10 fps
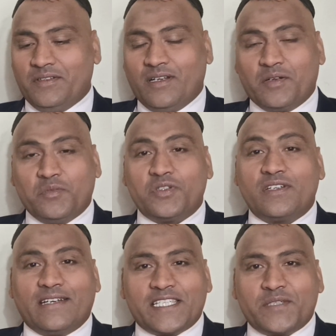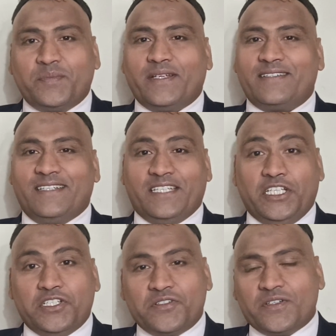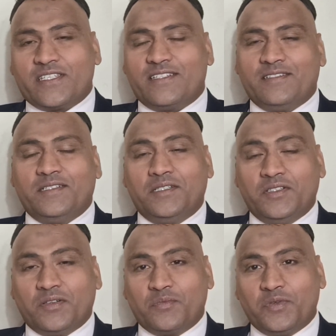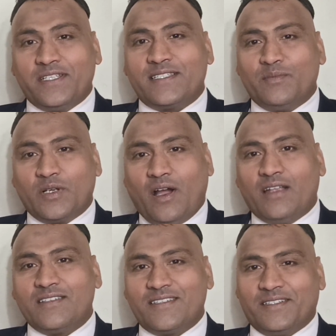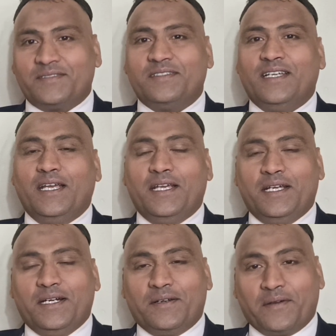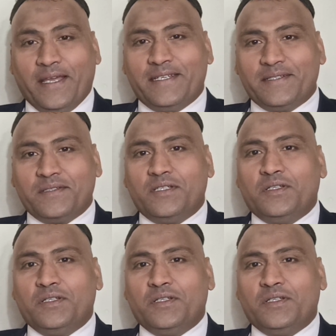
with utmost respect and interest. You are putting some concern, right?